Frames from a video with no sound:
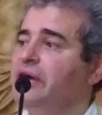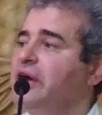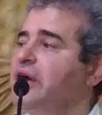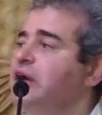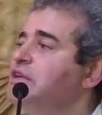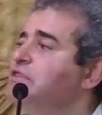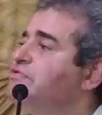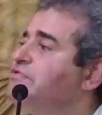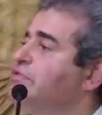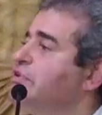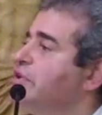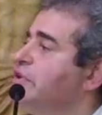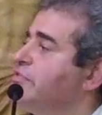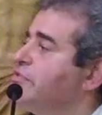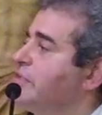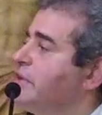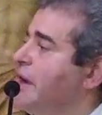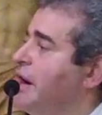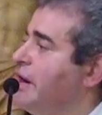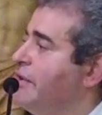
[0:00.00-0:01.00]
he's full
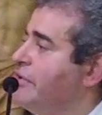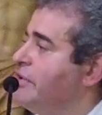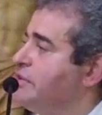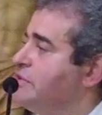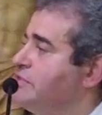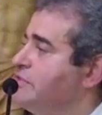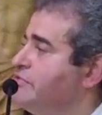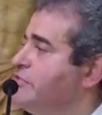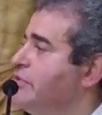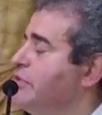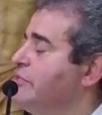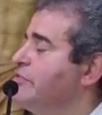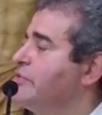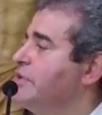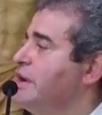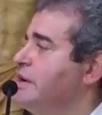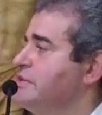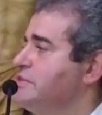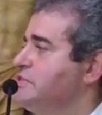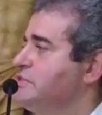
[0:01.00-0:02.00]
of courage, full of
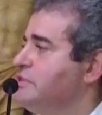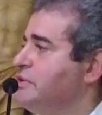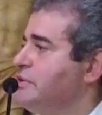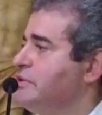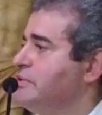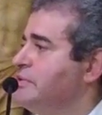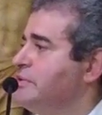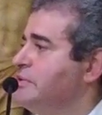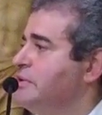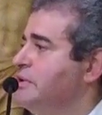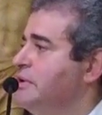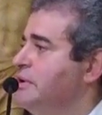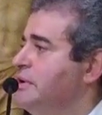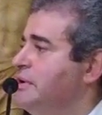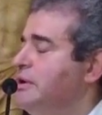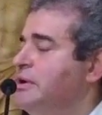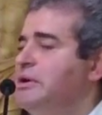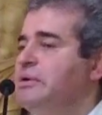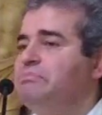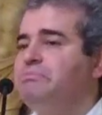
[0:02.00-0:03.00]
gusto.
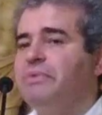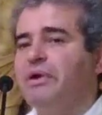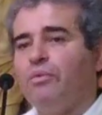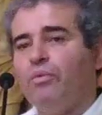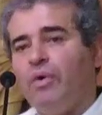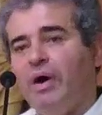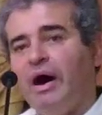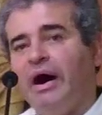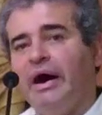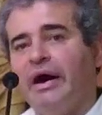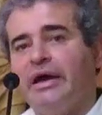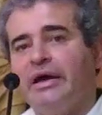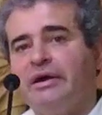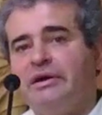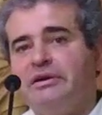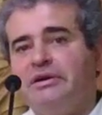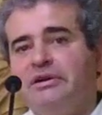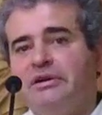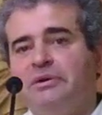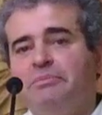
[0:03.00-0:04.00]
But why?
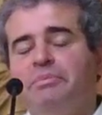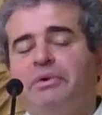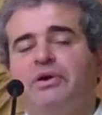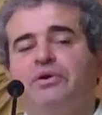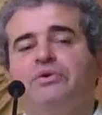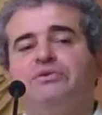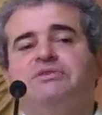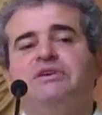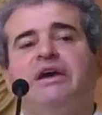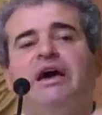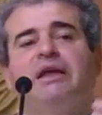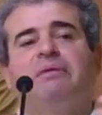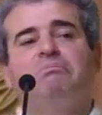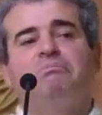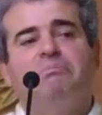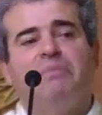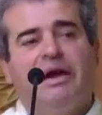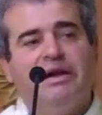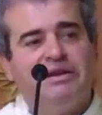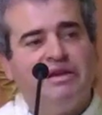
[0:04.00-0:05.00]
Because he
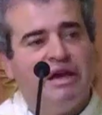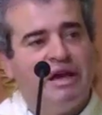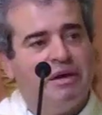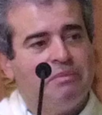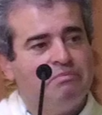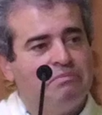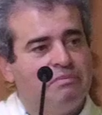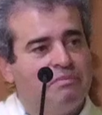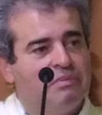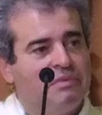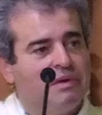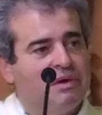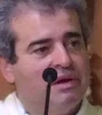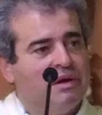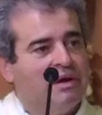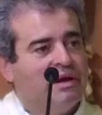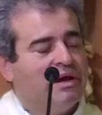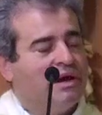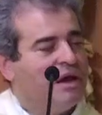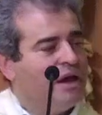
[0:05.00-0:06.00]
had met him.
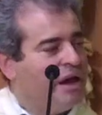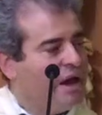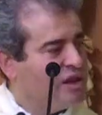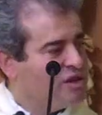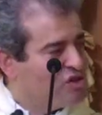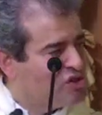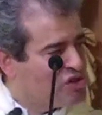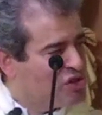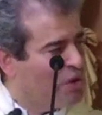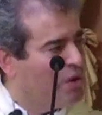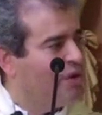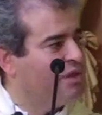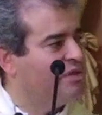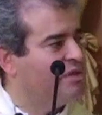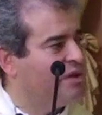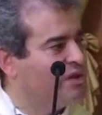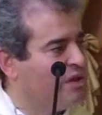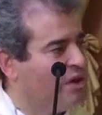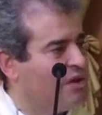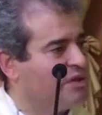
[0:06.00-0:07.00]
He had joined
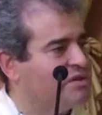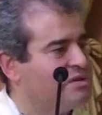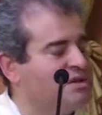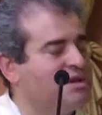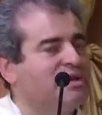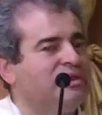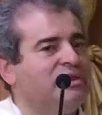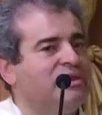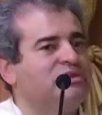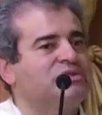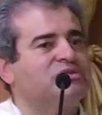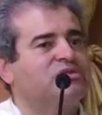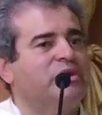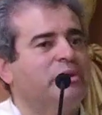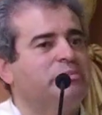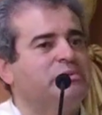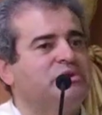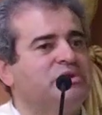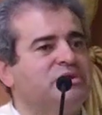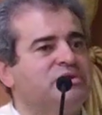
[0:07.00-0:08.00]
the dots in the
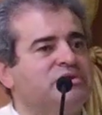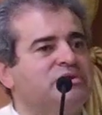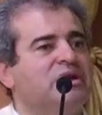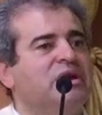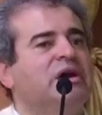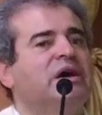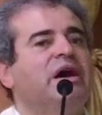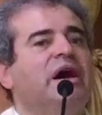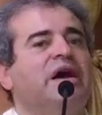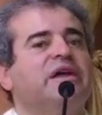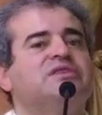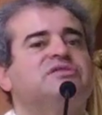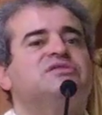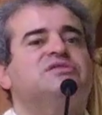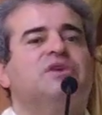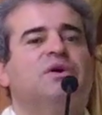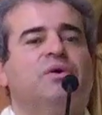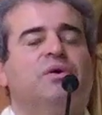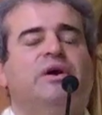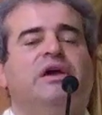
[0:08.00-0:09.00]
scriptures, and
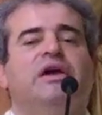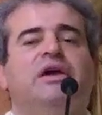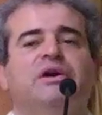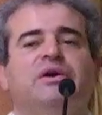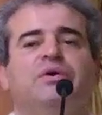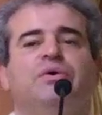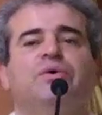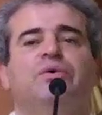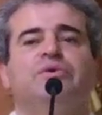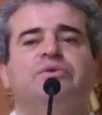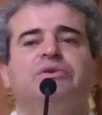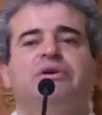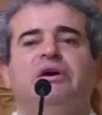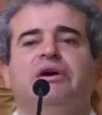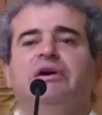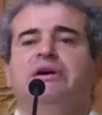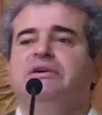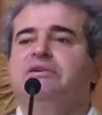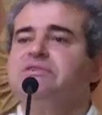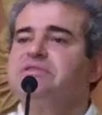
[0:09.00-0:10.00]
so he could
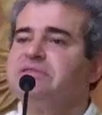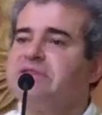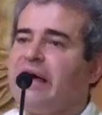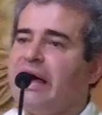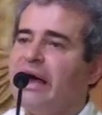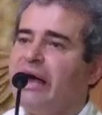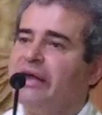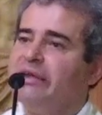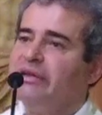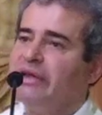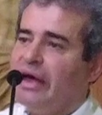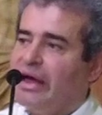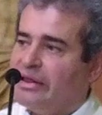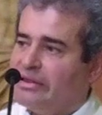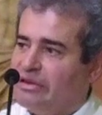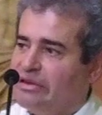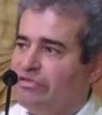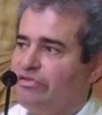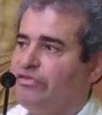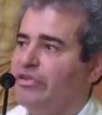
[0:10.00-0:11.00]
stand
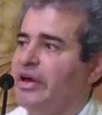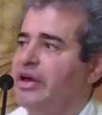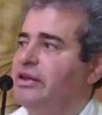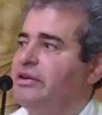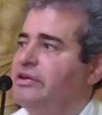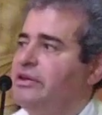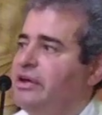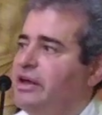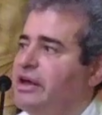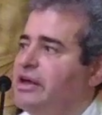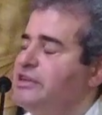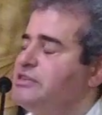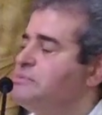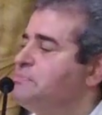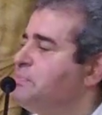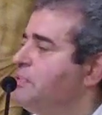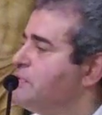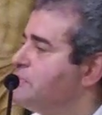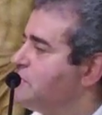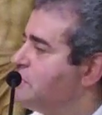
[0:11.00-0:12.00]
and defend his
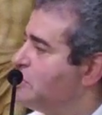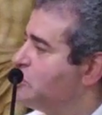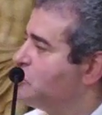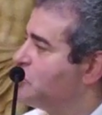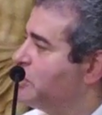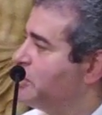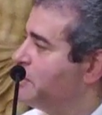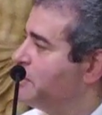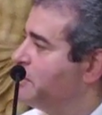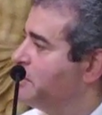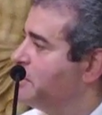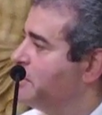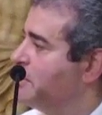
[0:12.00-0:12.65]
position.